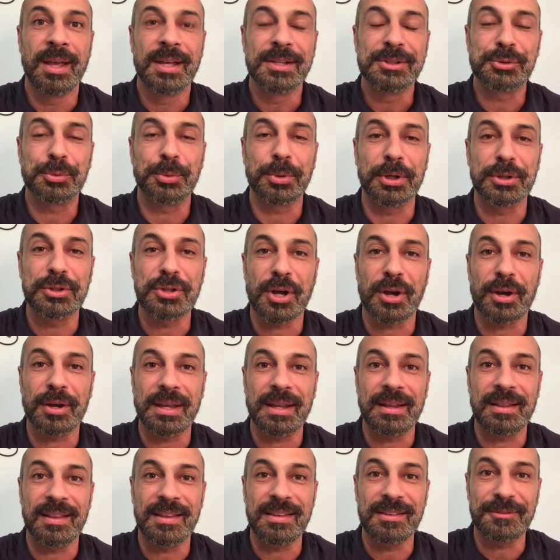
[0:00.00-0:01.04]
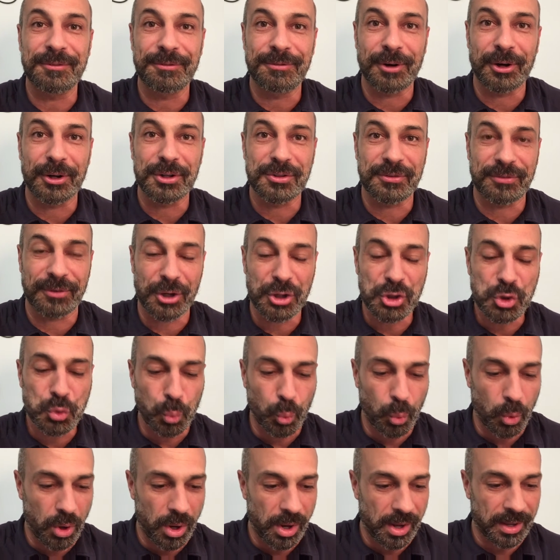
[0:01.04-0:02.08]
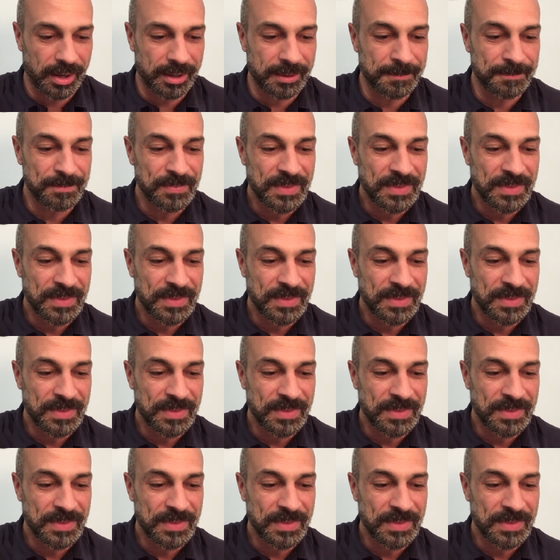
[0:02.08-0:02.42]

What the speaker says: So we're going to talk in this verse, verse 1.